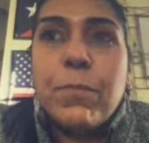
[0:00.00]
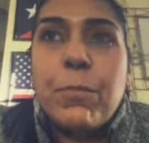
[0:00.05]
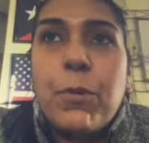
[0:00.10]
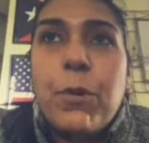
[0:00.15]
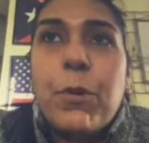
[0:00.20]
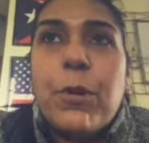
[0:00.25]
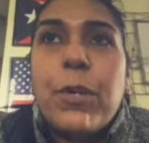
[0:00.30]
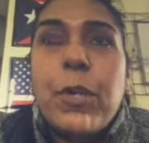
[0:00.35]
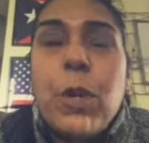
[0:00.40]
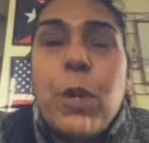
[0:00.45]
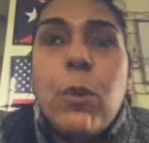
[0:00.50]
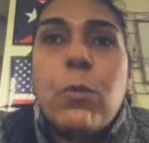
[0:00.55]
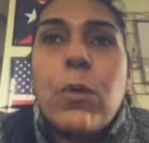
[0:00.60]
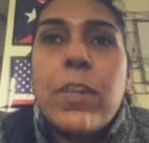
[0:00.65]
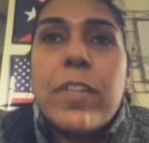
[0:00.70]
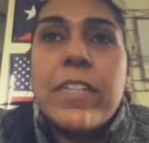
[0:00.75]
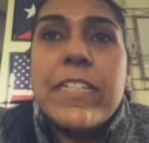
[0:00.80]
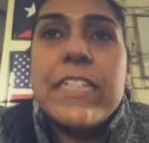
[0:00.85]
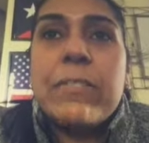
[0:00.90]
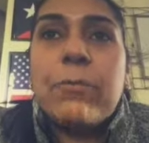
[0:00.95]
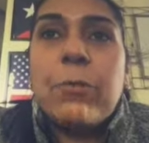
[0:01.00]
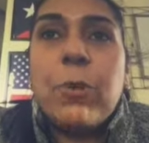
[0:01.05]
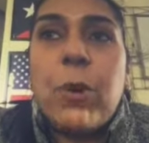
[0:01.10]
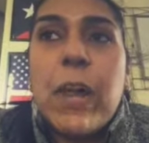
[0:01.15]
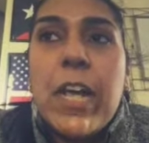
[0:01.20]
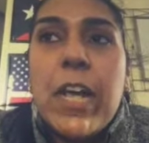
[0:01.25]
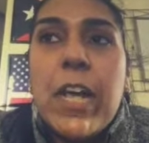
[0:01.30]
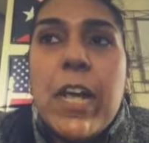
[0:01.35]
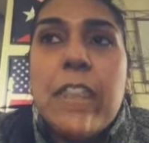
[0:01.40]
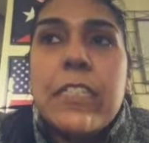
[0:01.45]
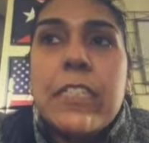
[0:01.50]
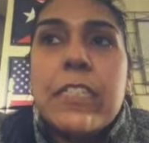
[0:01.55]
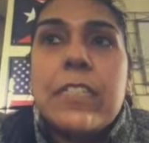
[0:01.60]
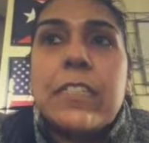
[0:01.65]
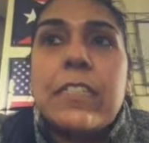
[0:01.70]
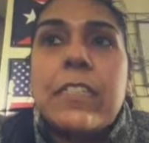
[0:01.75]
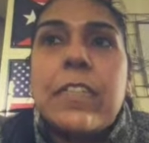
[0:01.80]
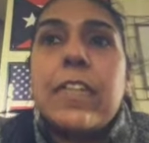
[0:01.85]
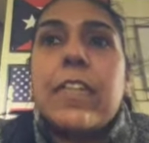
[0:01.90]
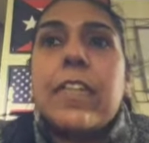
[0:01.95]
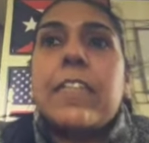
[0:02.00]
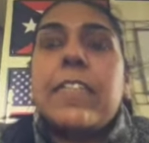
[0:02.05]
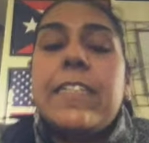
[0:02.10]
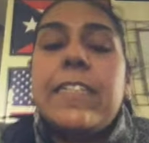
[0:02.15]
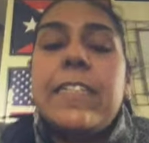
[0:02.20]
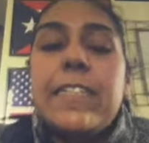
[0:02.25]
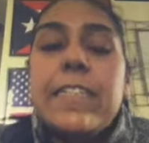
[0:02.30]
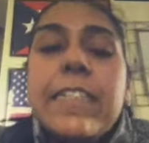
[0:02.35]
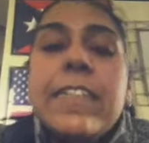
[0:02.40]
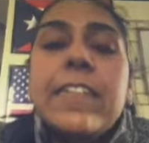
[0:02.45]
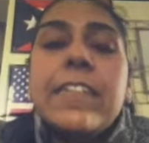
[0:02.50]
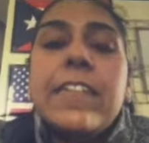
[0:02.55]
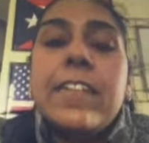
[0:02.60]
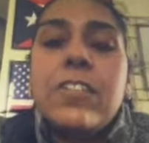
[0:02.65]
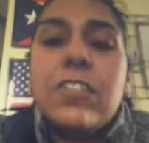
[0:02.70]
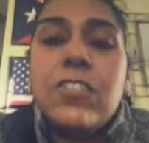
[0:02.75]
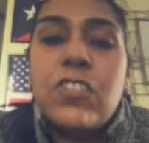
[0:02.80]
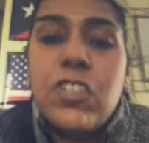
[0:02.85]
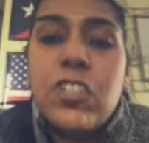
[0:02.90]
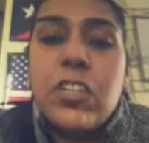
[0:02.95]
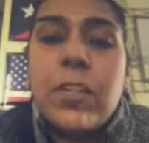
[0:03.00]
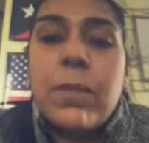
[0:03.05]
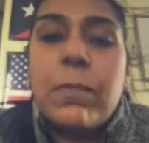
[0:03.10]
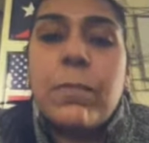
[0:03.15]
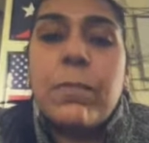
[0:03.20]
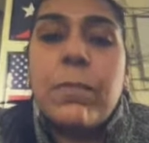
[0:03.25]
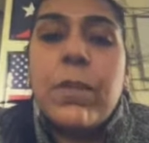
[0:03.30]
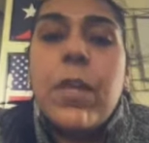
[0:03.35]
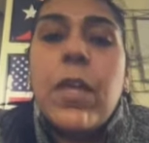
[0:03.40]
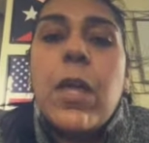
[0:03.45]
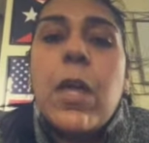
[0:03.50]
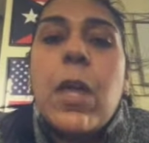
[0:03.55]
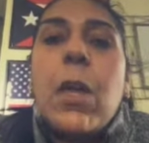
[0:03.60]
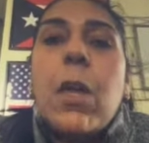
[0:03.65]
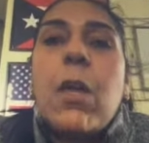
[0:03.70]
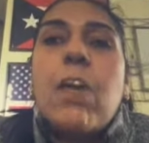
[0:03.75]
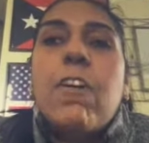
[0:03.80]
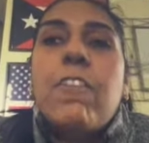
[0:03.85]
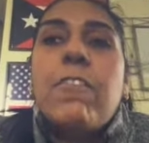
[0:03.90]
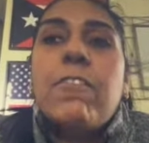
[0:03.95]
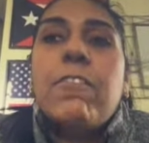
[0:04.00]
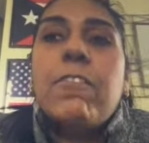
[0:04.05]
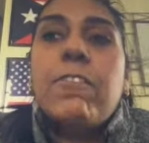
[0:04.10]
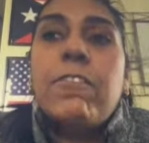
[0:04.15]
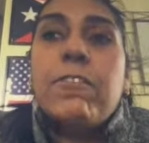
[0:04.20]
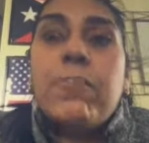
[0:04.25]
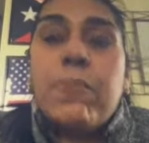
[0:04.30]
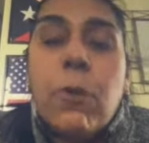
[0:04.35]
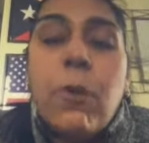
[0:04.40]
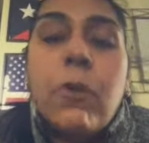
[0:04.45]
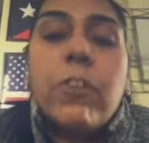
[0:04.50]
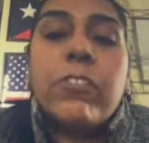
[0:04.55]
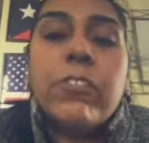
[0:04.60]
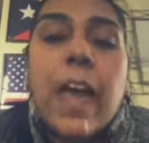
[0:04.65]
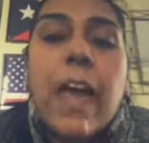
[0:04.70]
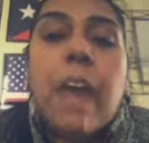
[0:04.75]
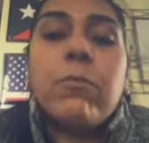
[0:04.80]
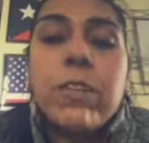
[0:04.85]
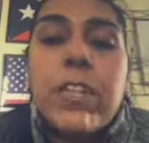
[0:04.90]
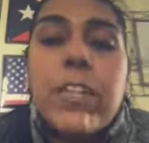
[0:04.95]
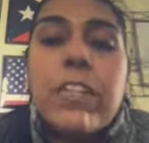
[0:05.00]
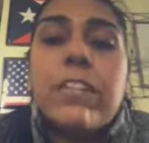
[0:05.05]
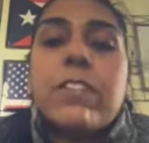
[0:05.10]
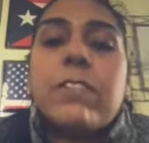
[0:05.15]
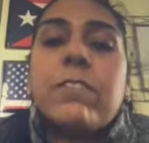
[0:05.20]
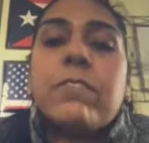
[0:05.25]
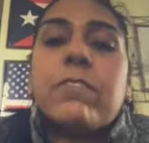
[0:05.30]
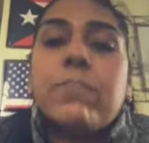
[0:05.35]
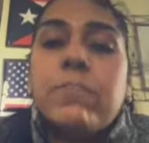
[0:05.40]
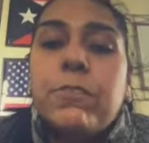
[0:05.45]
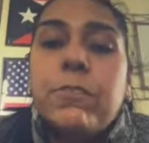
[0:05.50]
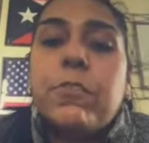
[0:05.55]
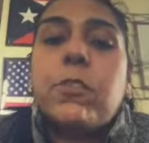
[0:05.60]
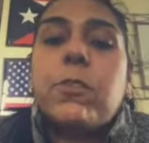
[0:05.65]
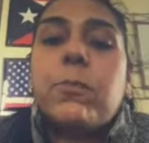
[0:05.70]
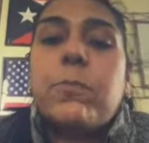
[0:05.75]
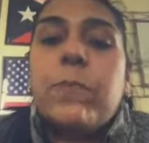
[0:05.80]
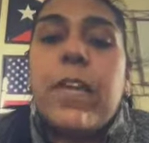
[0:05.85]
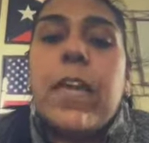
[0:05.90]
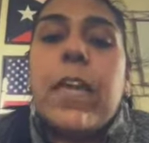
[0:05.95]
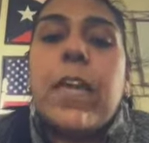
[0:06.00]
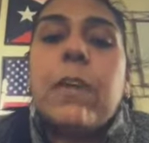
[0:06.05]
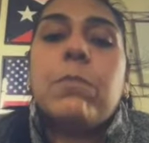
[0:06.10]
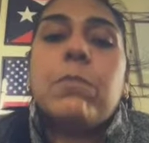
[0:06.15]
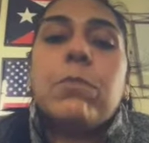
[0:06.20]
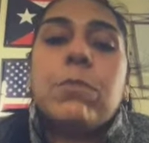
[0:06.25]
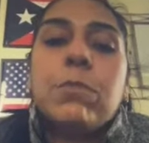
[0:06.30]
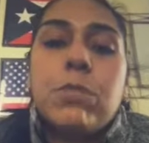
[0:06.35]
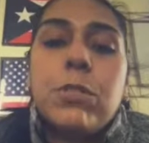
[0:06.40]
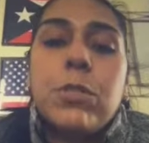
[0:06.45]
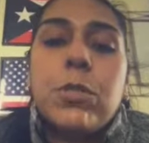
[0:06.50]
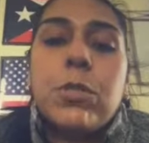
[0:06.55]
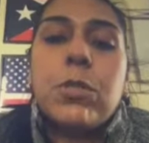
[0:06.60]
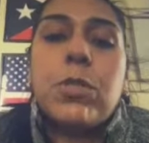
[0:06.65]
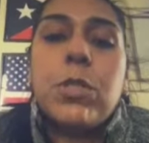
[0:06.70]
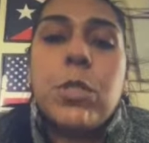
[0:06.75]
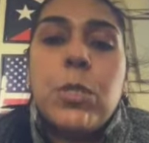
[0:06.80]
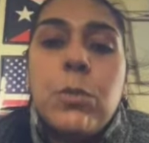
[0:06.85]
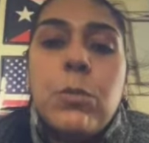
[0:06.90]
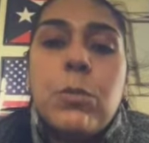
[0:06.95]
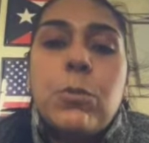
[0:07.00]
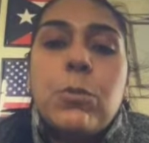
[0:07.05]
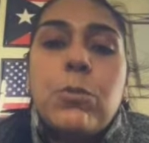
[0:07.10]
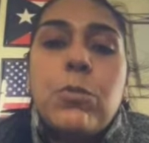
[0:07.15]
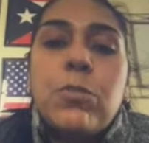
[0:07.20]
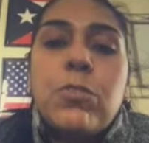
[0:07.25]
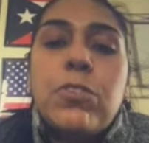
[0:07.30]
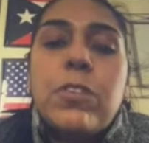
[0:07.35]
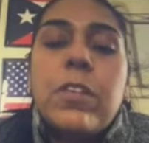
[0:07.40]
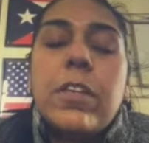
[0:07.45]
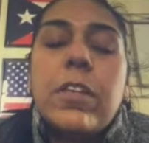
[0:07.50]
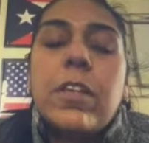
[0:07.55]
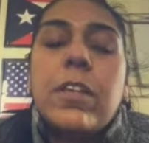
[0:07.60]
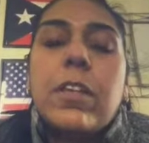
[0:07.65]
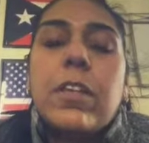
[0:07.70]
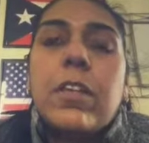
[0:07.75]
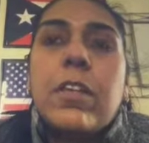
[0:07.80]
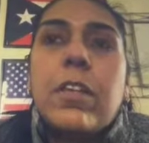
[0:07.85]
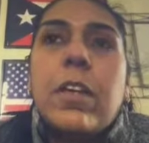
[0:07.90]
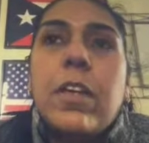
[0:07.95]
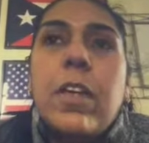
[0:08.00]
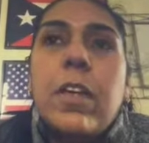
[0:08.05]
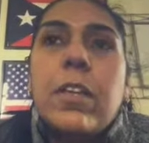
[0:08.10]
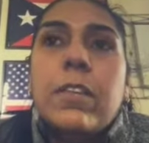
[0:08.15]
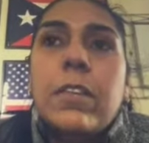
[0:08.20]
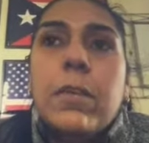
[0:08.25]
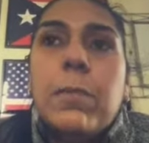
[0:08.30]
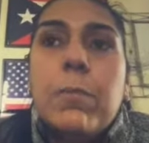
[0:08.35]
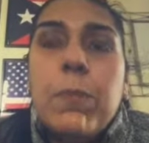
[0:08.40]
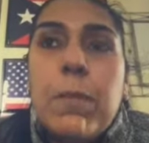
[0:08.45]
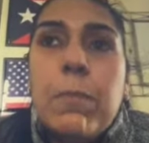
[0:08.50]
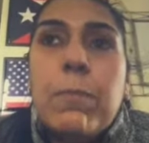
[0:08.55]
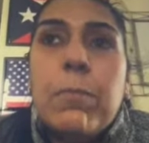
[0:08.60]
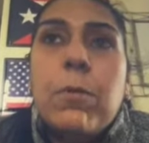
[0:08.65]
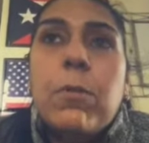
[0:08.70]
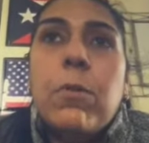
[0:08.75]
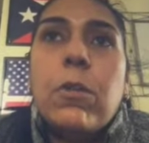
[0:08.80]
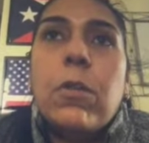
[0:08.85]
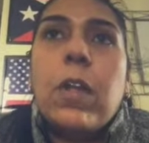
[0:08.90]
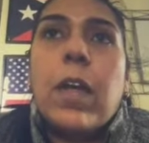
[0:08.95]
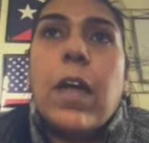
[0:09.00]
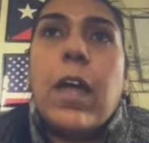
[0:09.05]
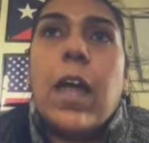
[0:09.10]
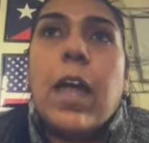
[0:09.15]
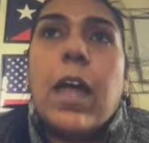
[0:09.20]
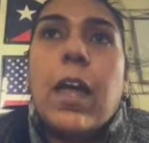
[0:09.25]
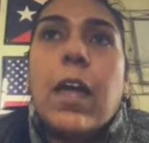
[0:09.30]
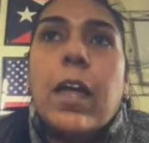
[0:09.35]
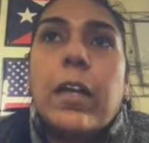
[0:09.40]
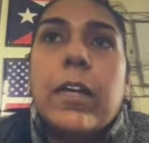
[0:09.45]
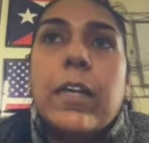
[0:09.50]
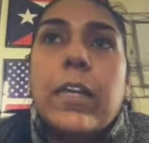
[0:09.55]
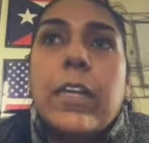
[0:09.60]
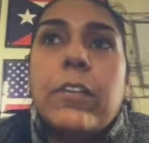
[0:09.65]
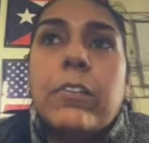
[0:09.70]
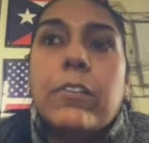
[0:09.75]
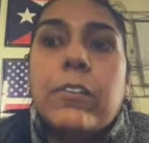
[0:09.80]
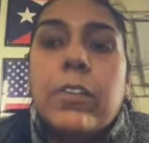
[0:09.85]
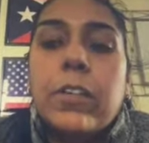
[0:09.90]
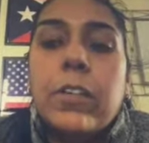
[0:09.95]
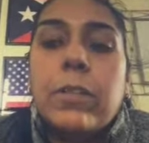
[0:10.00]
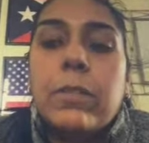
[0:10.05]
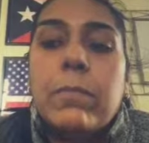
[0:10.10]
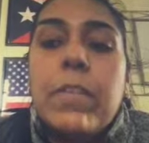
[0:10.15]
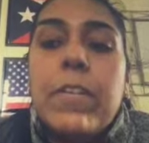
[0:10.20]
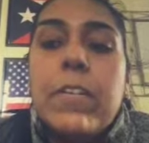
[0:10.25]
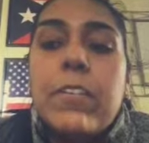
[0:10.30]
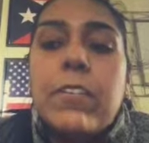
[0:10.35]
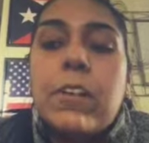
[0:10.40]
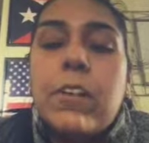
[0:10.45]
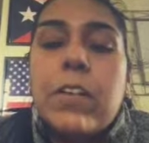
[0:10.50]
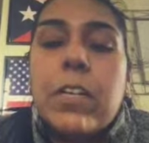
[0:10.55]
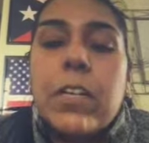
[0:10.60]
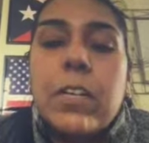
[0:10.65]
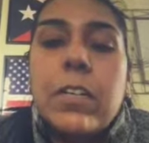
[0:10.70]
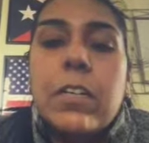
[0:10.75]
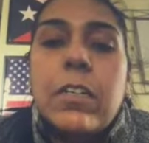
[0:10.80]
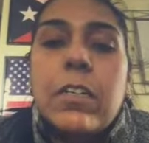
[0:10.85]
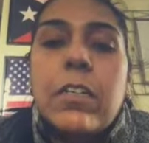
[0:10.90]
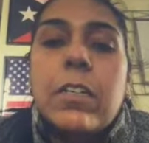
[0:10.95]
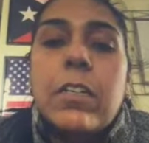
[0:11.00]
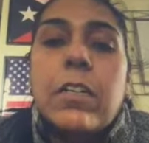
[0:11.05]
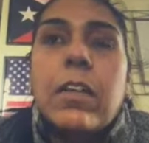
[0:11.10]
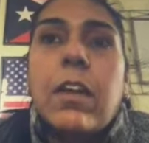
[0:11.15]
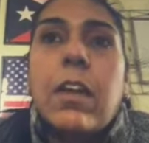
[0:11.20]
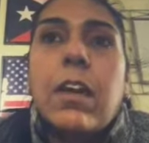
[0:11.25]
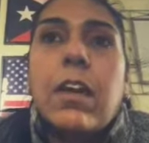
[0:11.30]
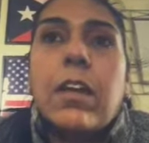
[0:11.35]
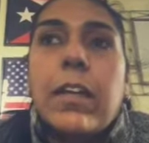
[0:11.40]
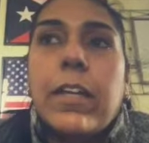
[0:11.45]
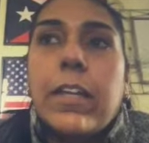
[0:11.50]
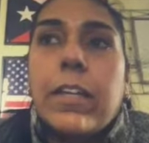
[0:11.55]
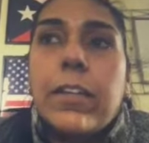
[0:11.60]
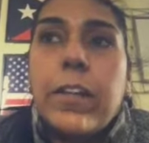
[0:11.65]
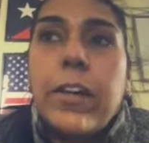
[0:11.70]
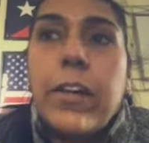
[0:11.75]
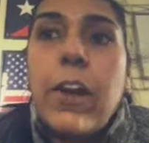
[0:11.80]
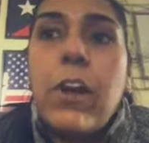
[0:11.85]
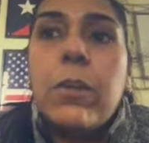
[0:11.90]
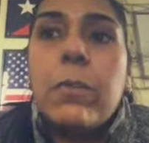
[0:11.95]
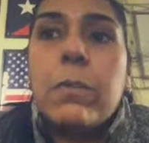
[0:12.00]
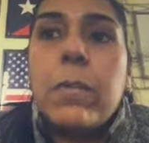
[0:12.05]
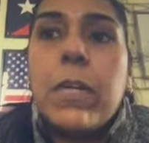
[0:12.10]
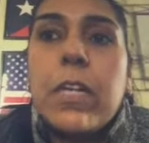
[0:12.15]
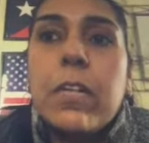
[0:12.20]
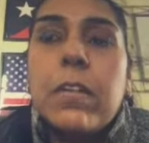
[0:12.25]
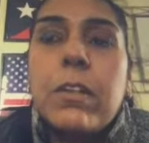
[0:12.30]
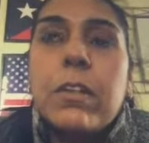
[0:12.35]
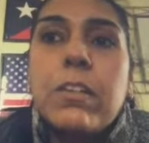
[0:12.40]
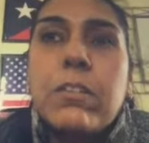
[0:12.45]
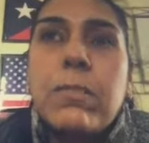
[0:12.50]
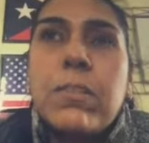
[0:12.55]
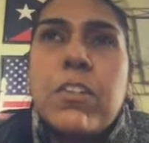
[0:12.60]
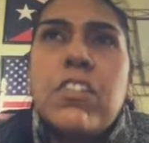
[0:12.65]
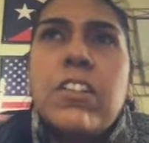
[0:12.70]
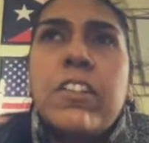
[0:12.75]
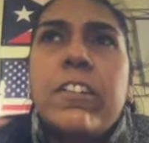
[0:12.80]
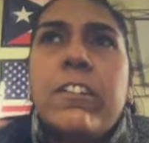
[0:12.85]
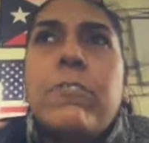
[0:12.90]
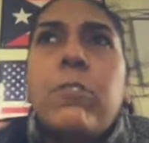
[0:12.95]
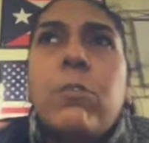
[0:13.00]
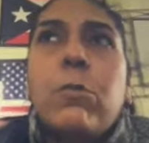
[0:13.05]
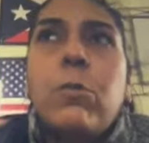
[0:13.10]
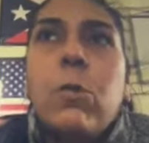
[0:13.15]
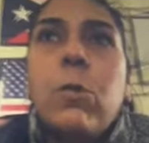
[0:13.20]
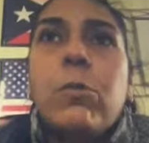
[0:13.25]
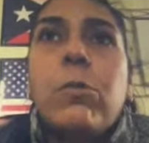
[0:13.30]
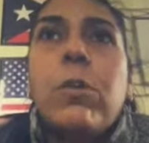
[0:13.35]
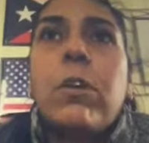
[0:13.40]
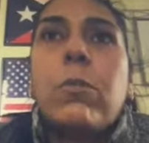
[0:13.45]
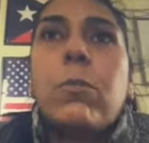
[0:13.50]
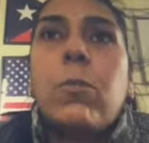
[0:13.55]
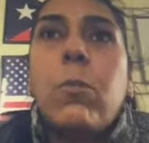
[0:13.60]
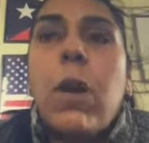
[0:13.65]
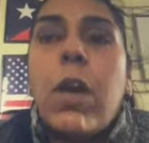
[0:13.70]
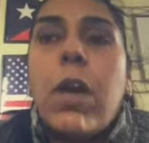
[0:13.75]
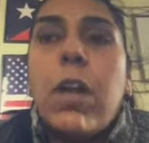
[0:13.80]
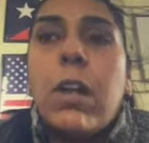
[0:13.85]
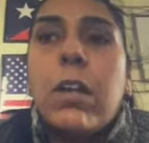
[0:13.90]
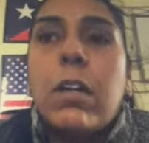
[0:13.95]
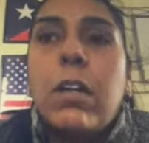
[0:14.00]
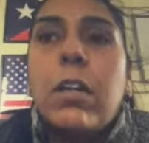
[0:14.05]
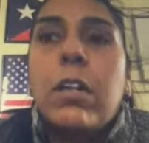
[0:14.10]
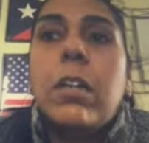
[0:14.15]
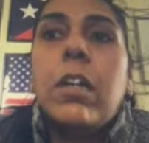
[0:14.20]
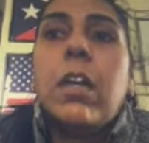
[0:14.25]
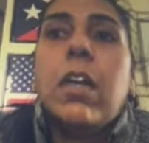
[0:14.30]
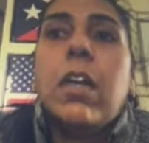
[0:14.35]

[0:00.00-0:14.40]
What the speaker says: Puerto Rico was granted the citizenship for that reason, to be able to use the people in the military, in the army, especially for World War One.